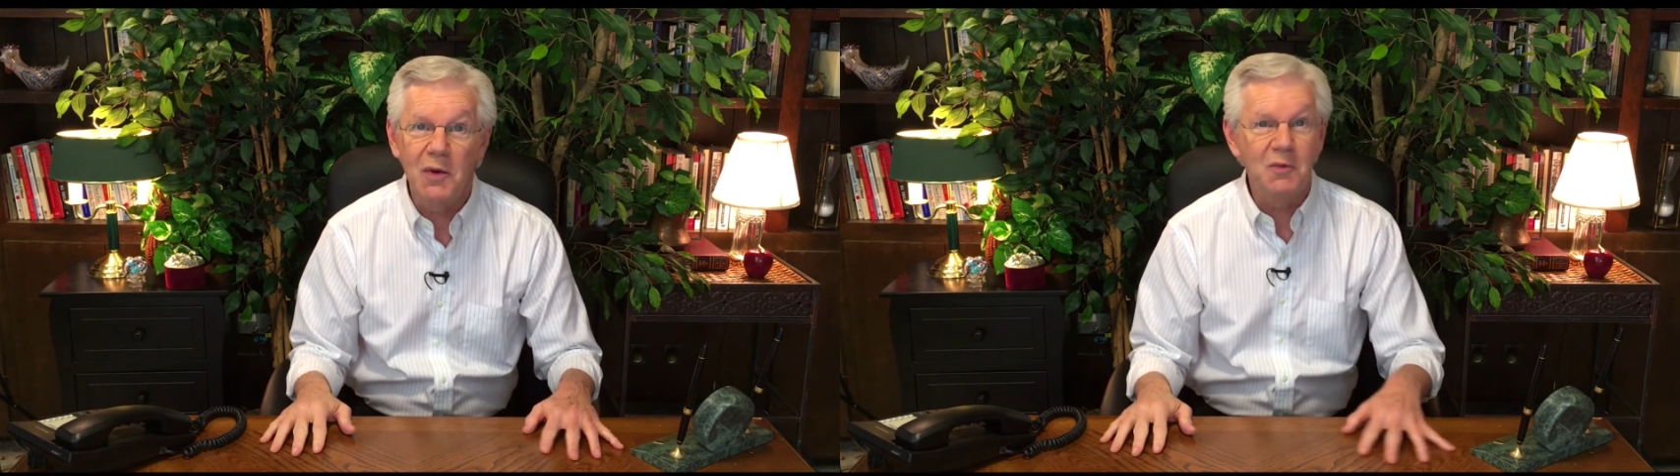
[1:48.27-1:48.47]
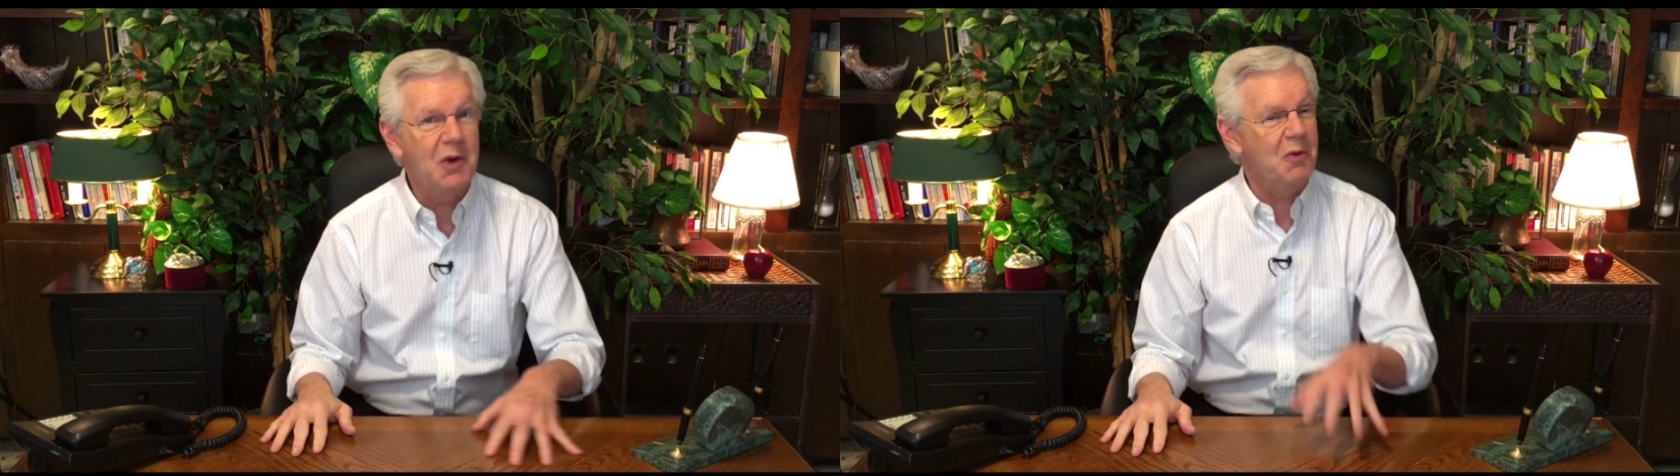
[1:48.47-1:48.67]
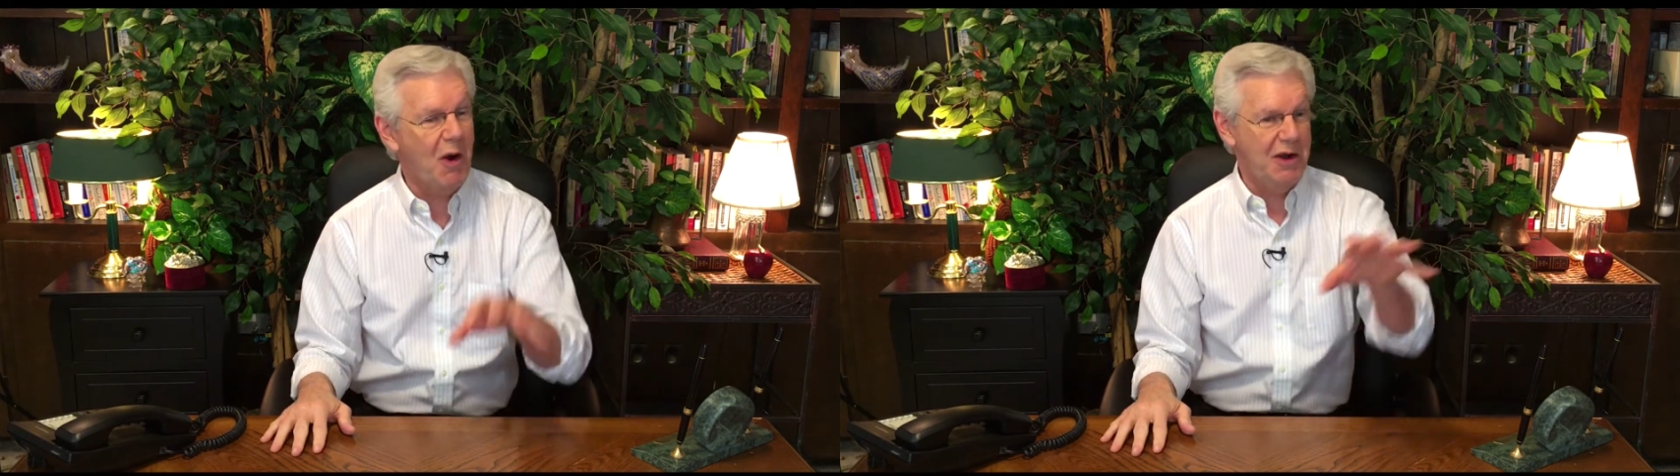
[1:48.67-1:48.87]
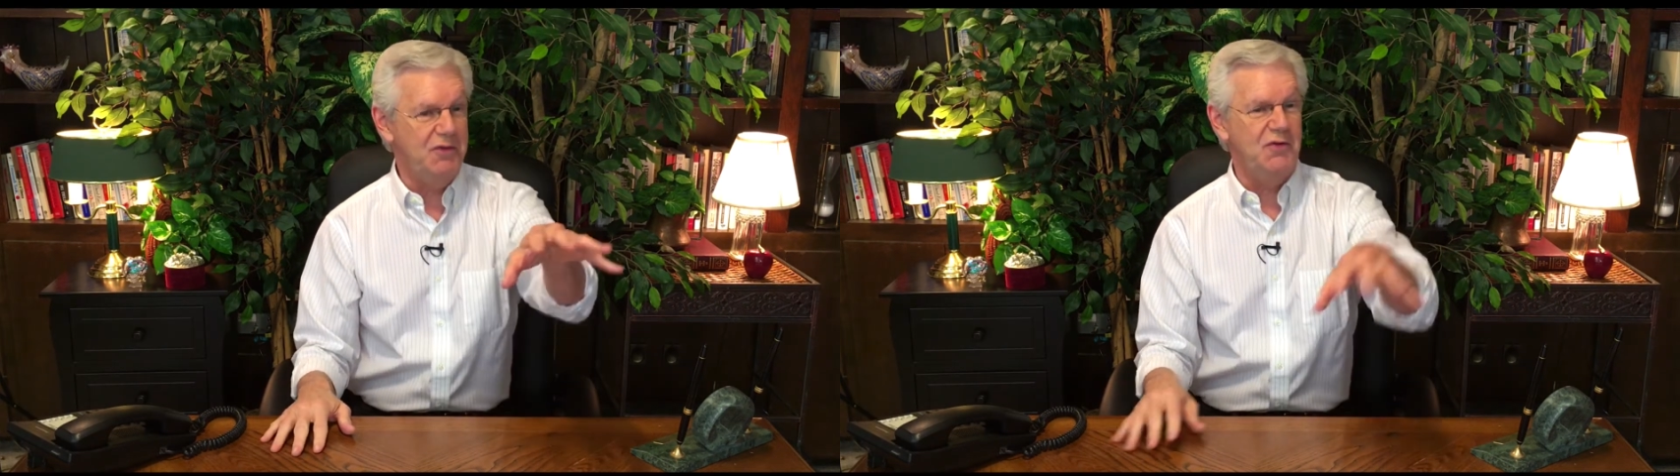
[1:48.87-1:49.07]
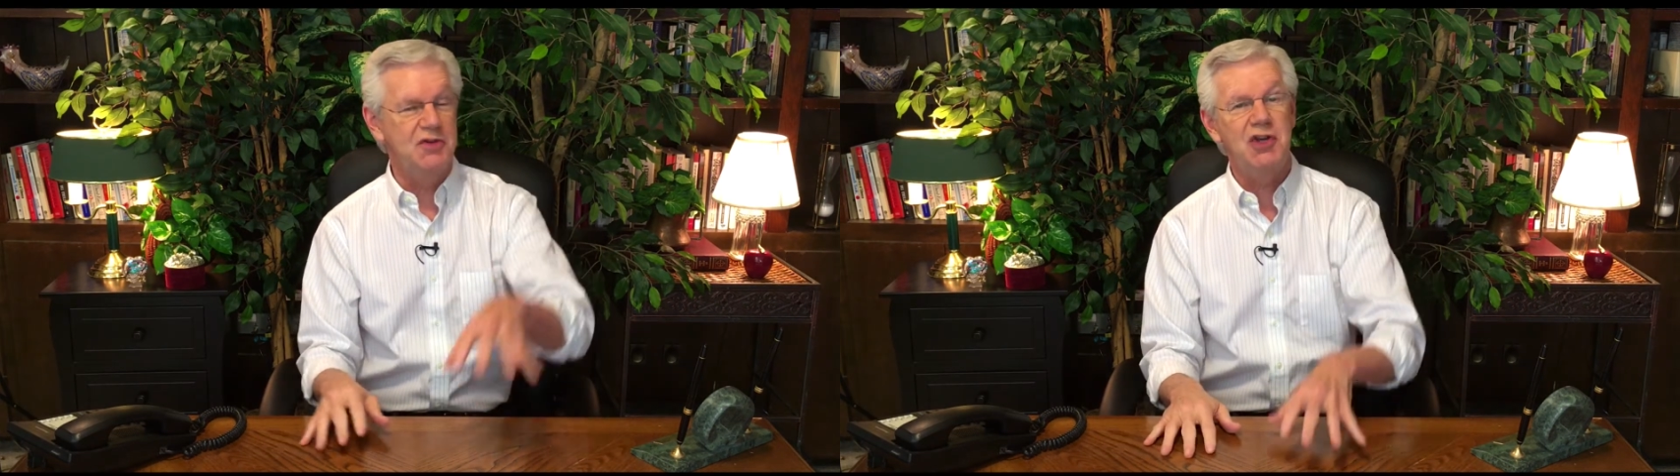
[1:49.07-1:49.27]
when we were walking
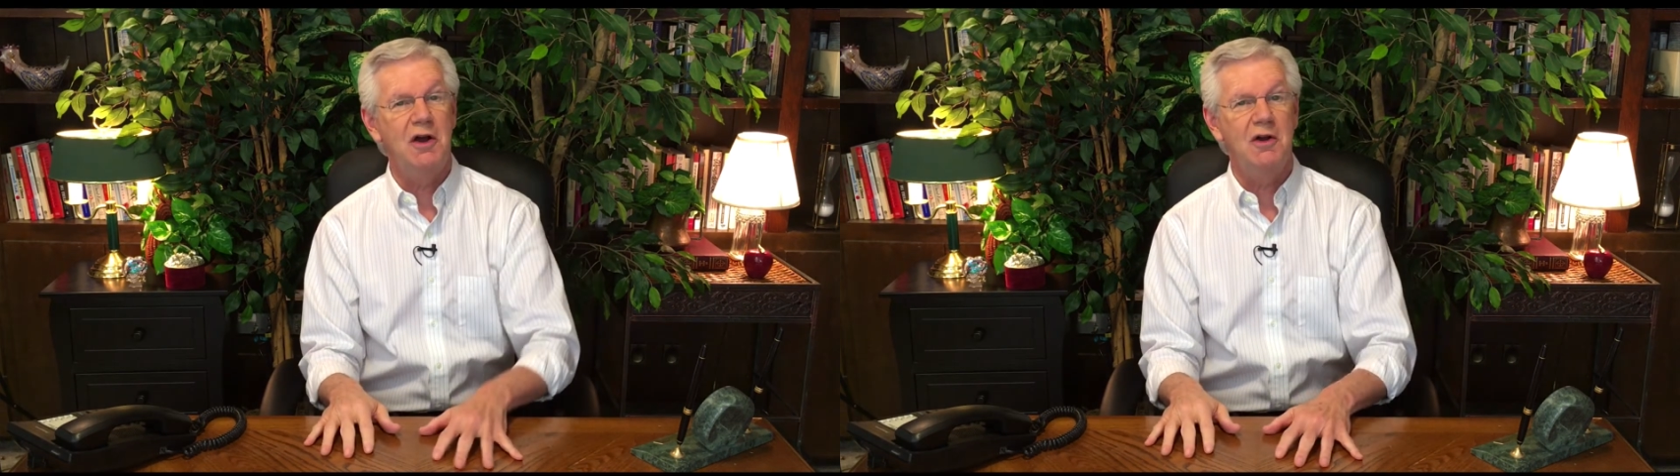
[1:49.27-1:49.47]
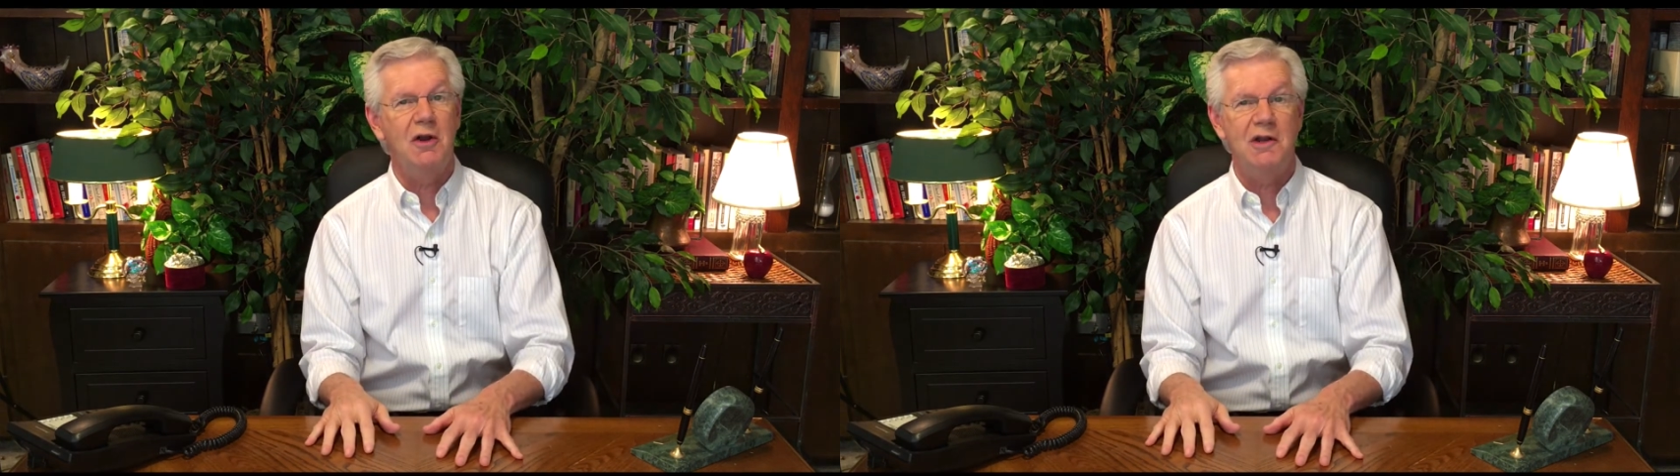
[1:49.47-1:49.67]
through the jungle